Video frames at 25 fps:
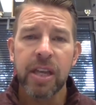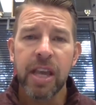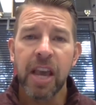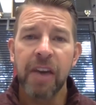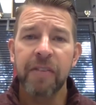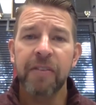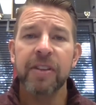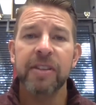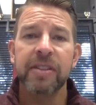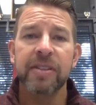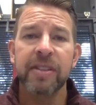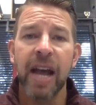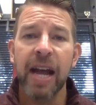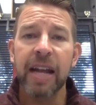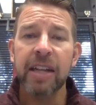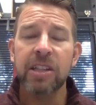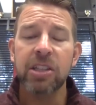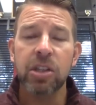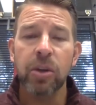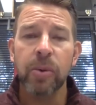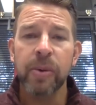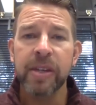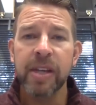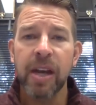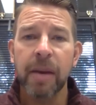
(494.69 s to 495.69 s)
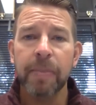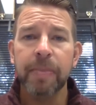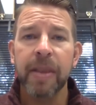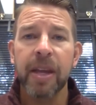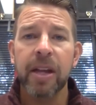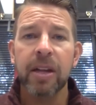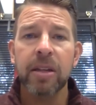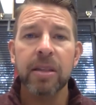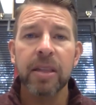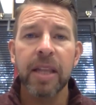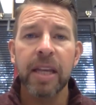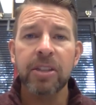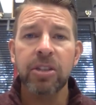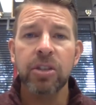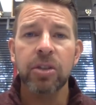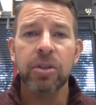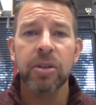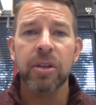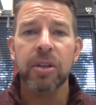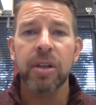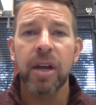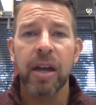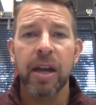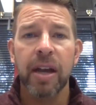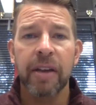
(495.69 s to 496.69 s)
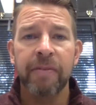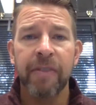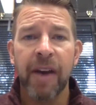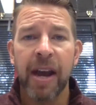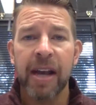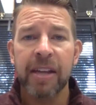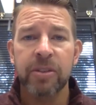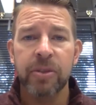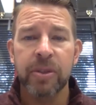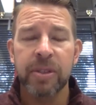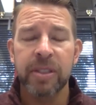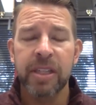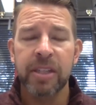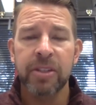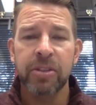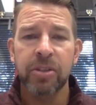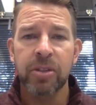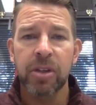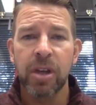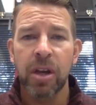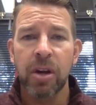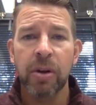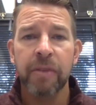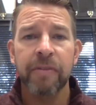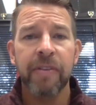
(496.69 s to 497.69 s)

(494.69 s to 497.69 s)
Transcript: If it's not showing up there, let your advisory teacher know.